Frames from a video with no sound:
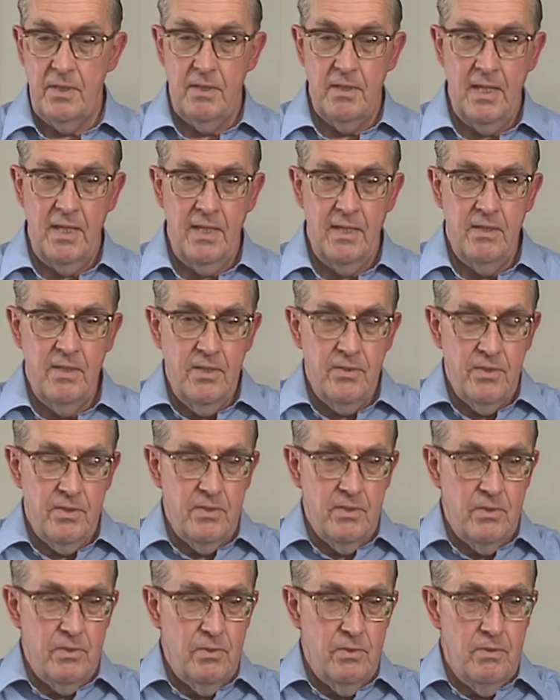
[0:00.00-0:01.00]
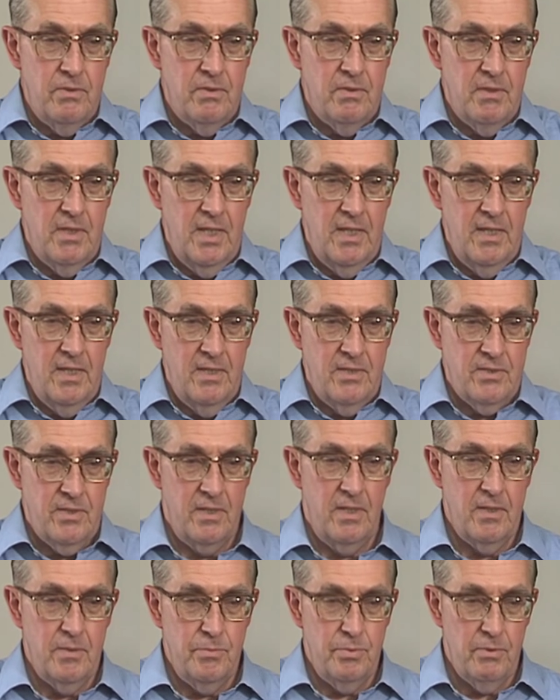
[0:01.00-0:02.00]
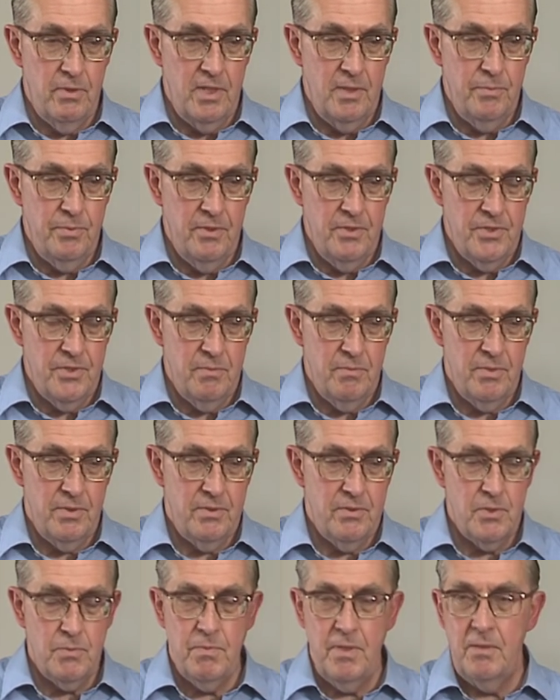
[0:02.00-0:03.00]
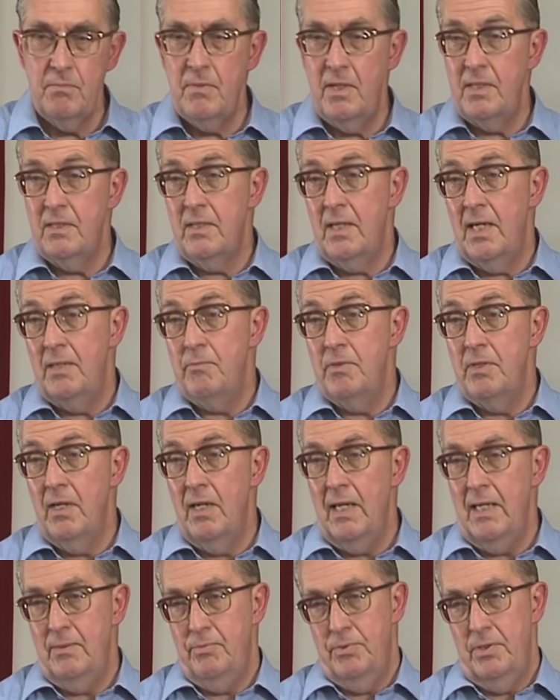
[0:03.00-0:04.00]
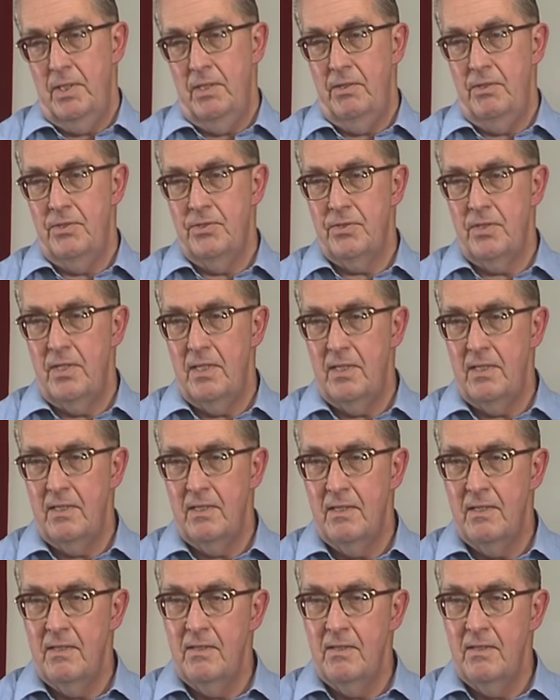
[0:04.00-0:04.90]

And I had nothing to do as an unemployed person but to spend my time in libraries, and I